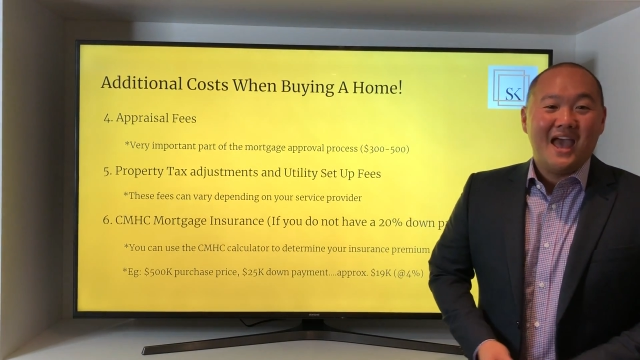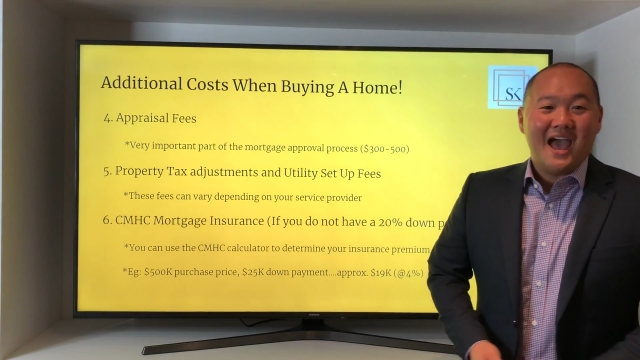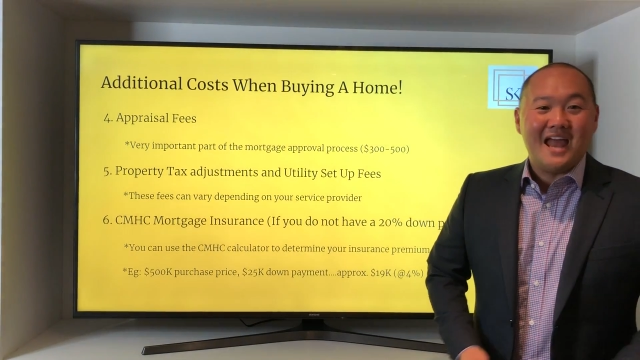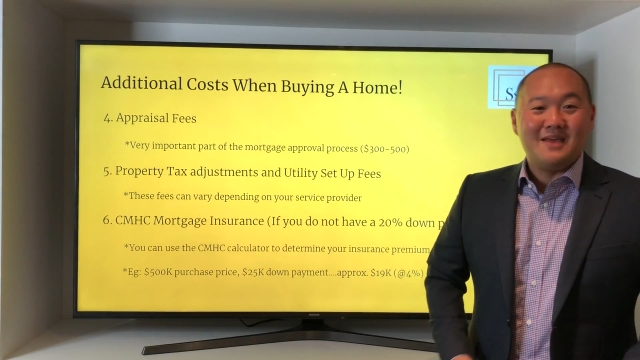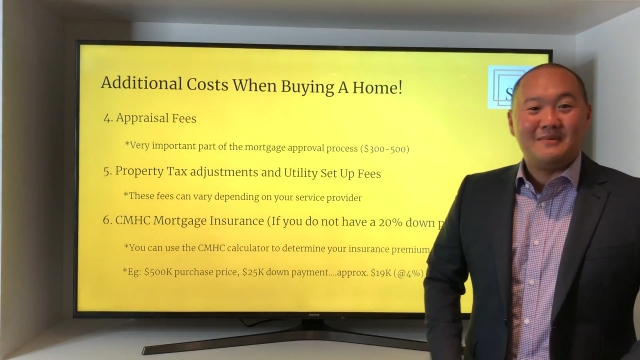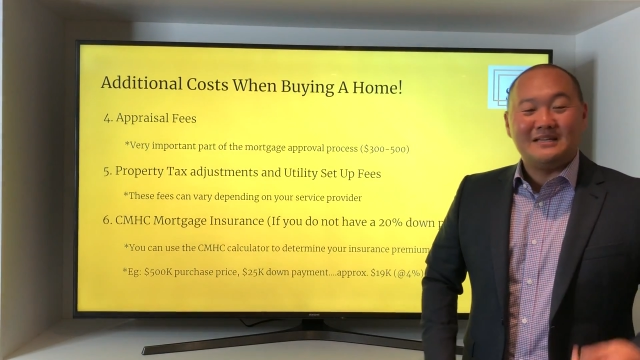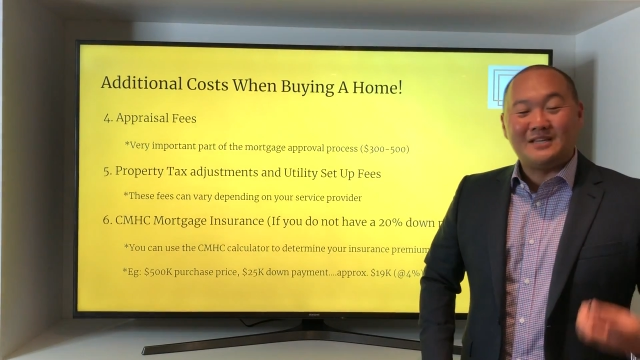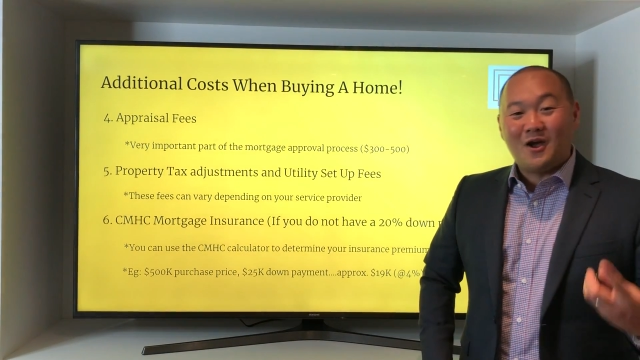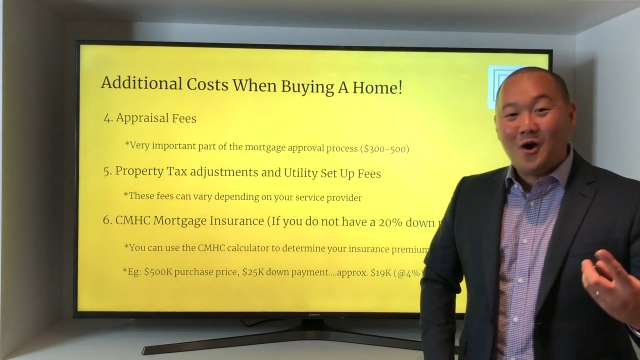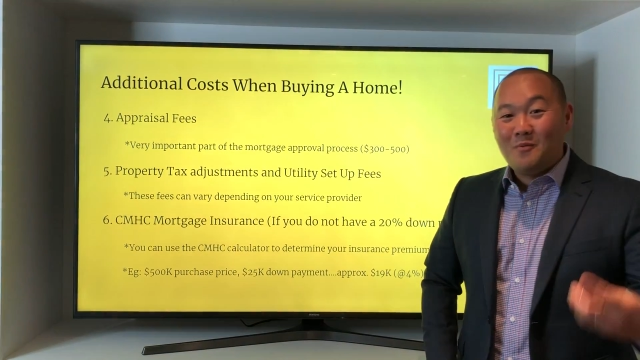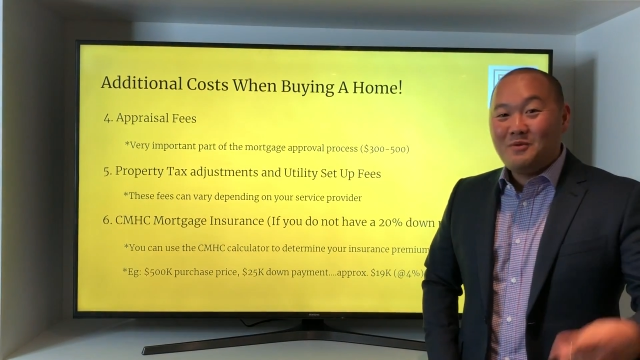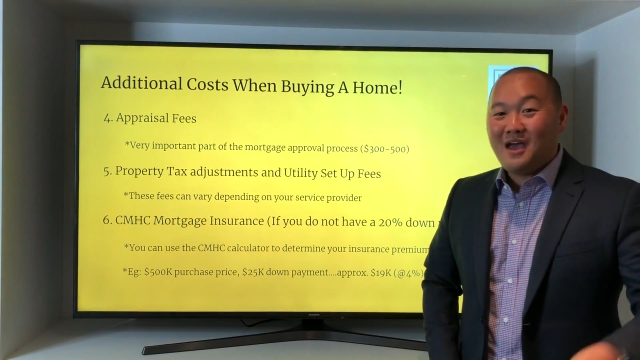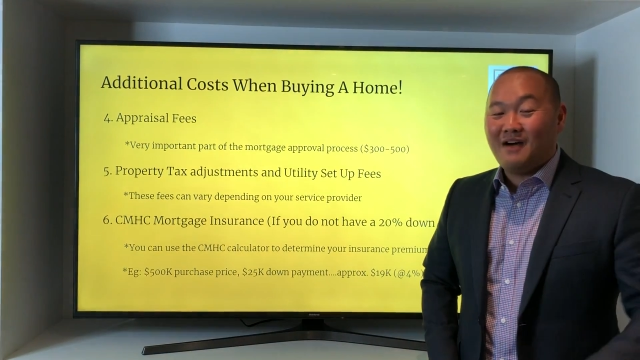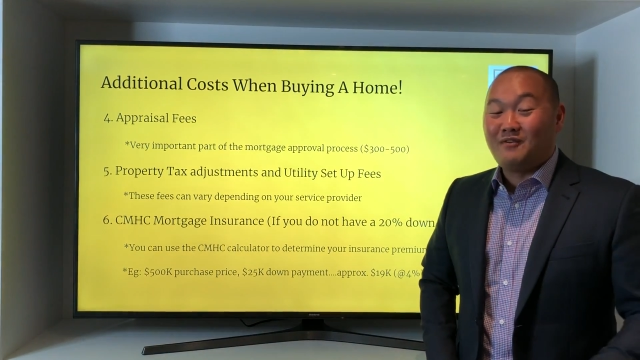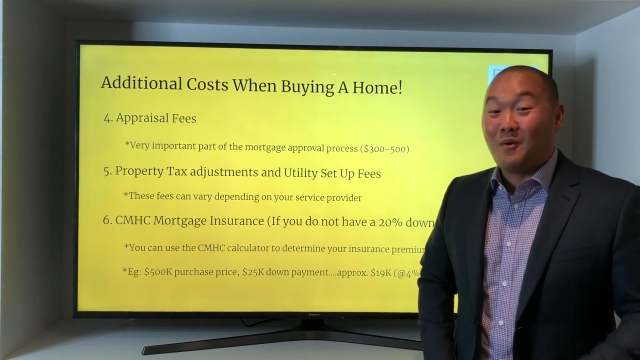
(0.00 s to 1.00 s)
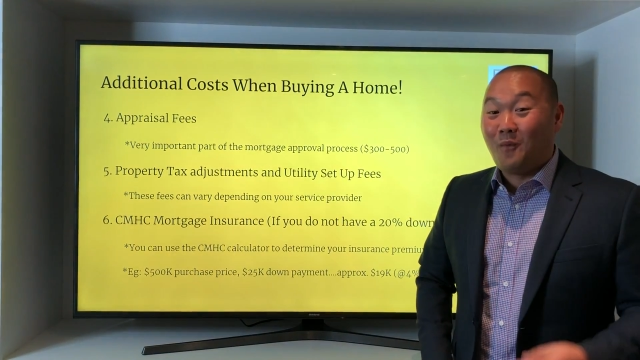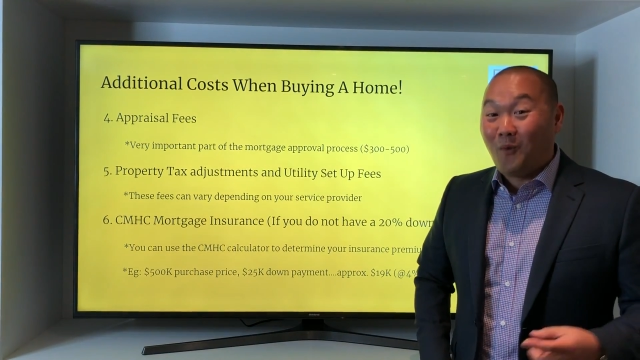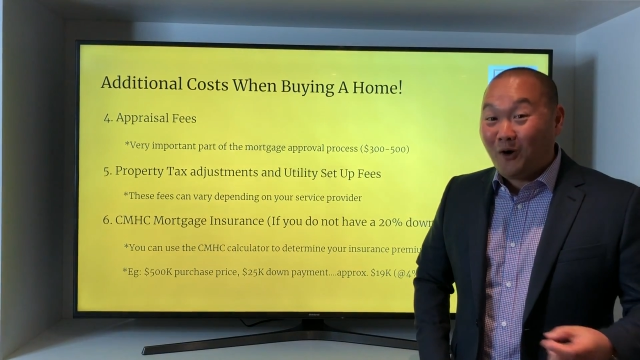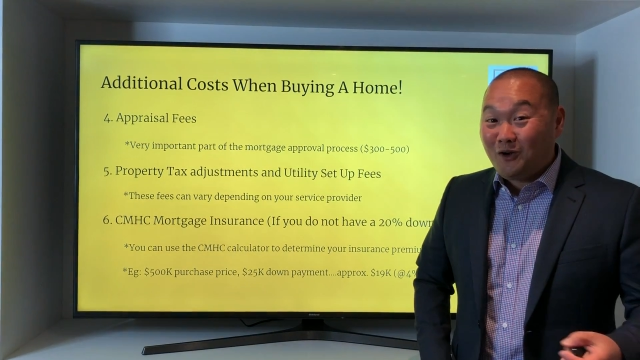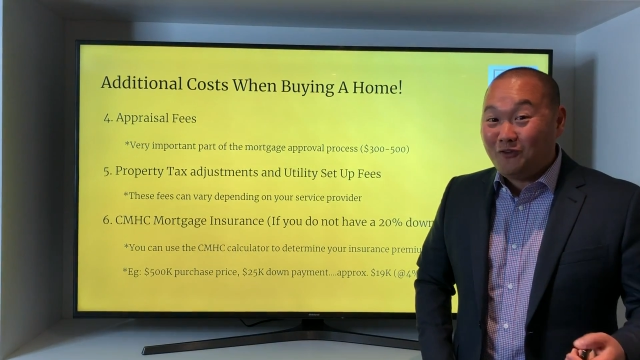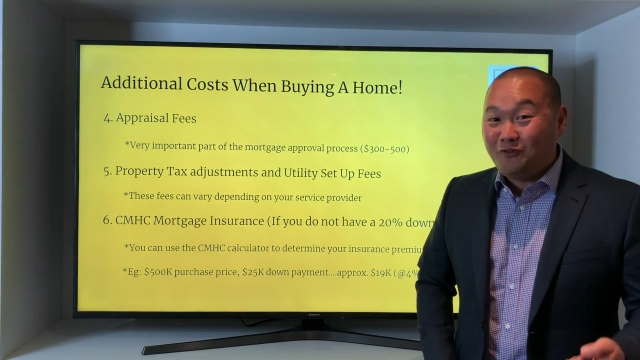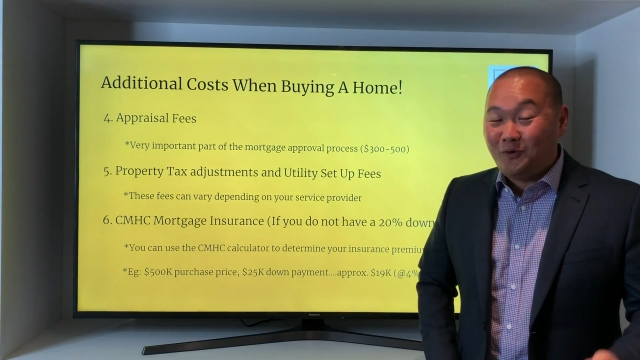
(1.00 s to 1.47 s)
Anyways, I hope you have a
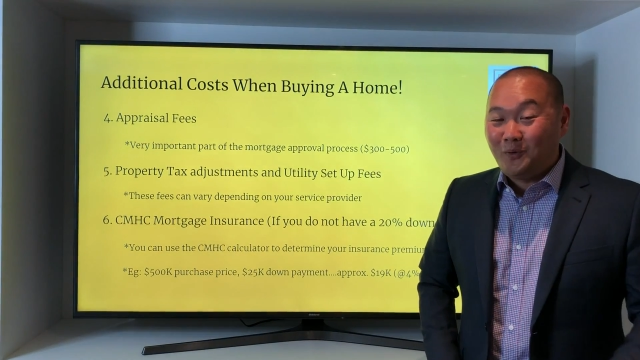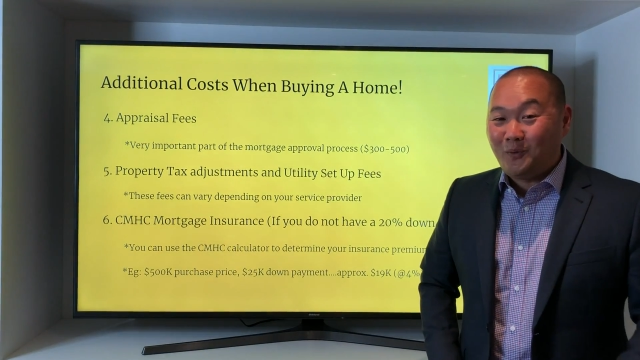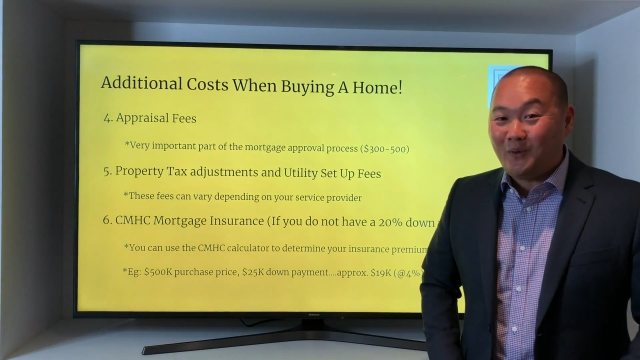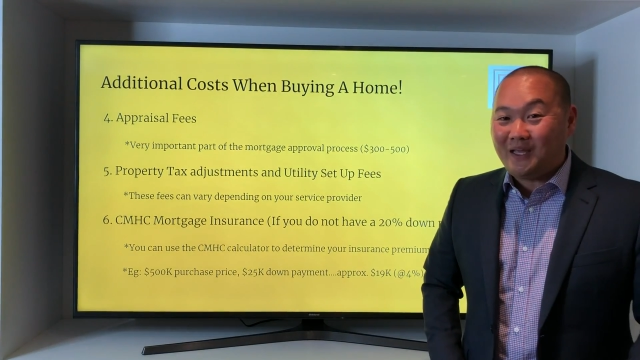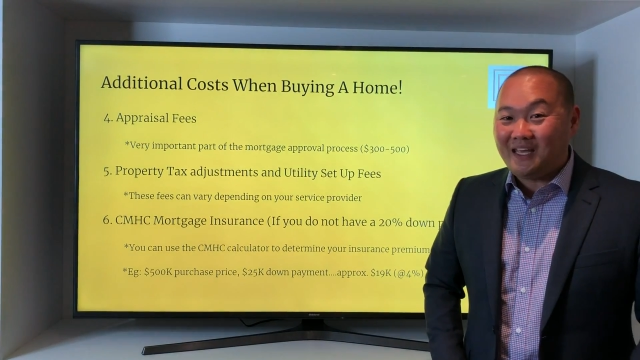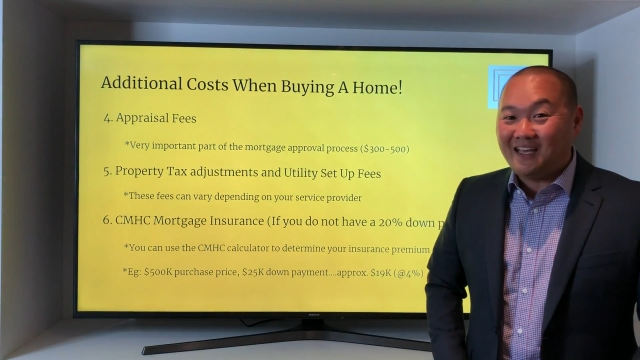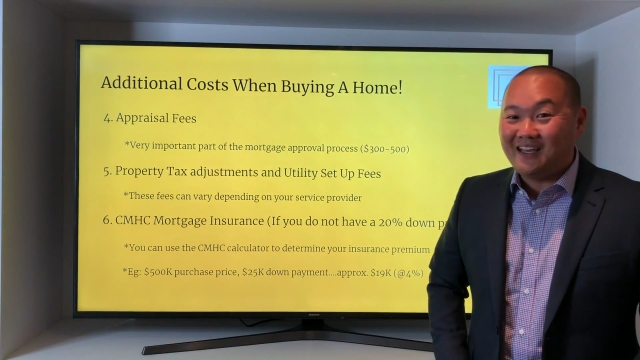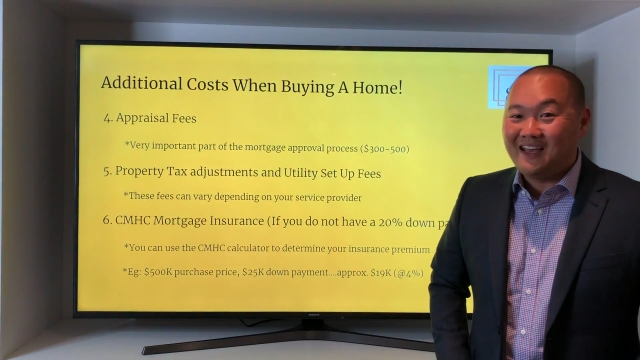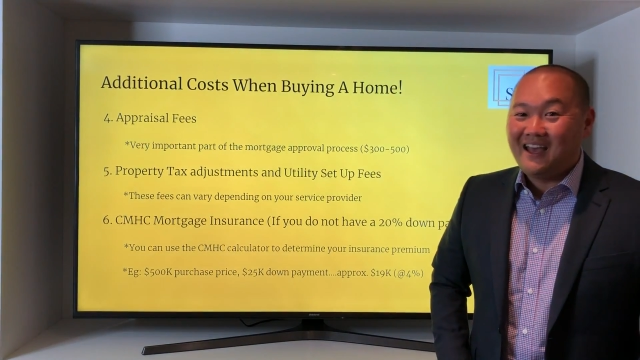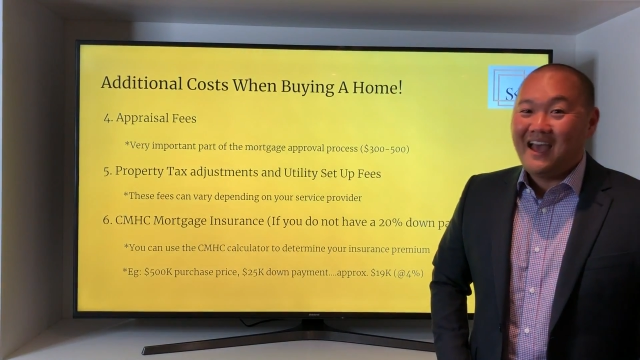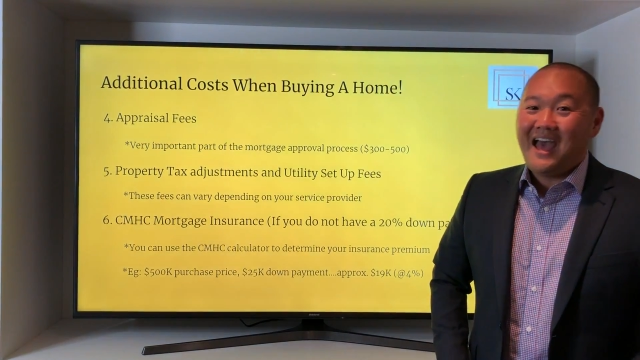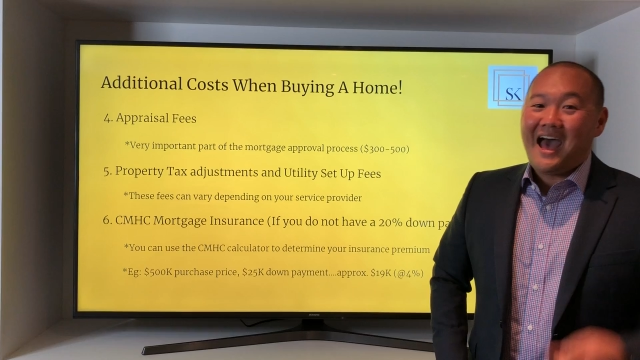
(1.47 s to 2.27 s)
wonderful week.